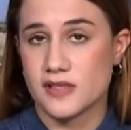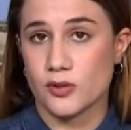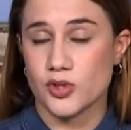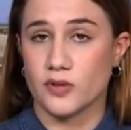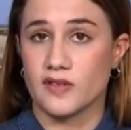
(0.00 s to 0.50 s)

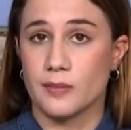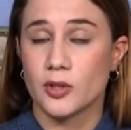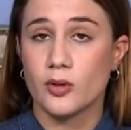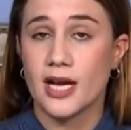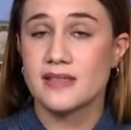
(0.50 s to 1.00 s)
Social
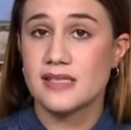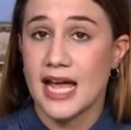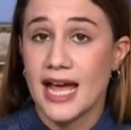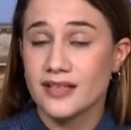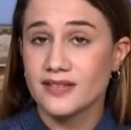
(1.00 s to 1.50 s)
Democrats.
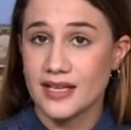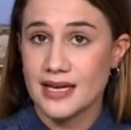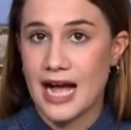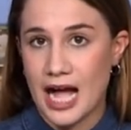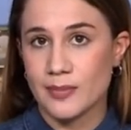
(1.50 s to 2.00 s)
And
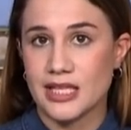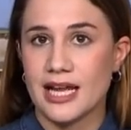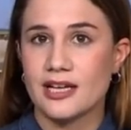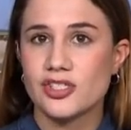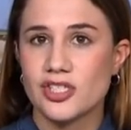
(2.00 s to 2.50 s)
Armin
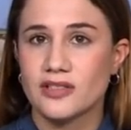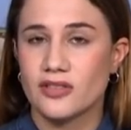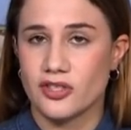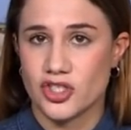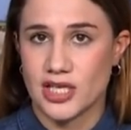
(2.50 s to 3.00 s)

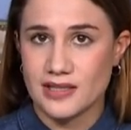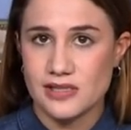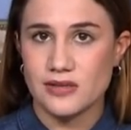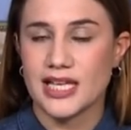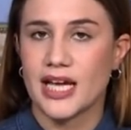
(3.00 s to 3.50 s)
Laschet, the
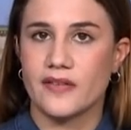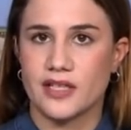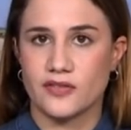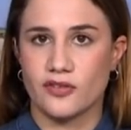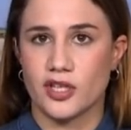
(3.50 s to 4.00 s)
chancellor
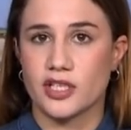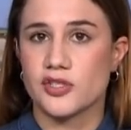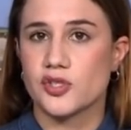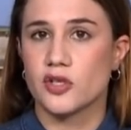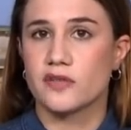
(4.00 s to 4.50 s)
candidate for the
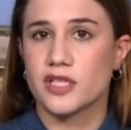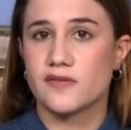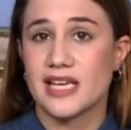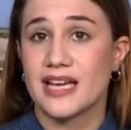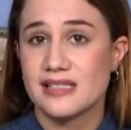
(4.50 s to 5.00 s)

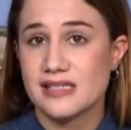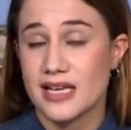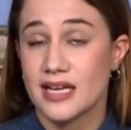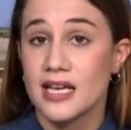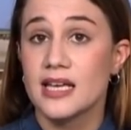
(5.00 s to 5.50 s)
Conservatives, has
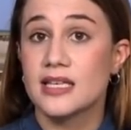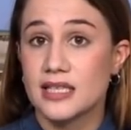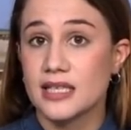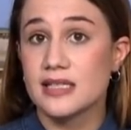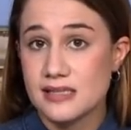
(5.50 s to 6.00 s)
said
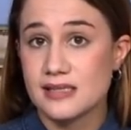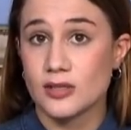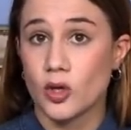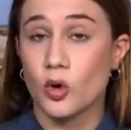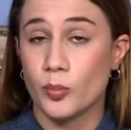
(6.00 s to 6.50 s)
he is
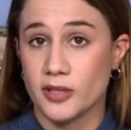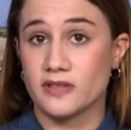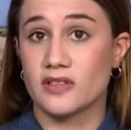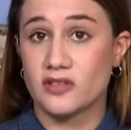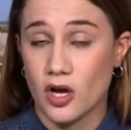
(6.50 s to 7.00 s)
still
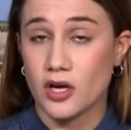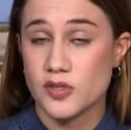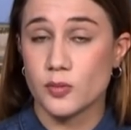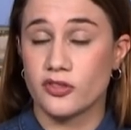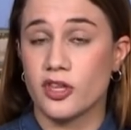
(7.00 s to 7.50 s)
open to
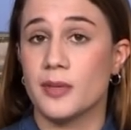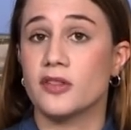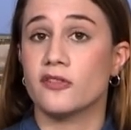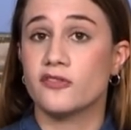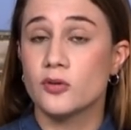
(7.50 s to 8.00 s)
talks with them
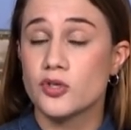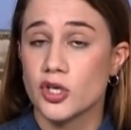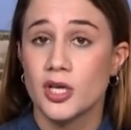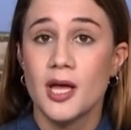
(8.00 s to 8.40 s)
in the future.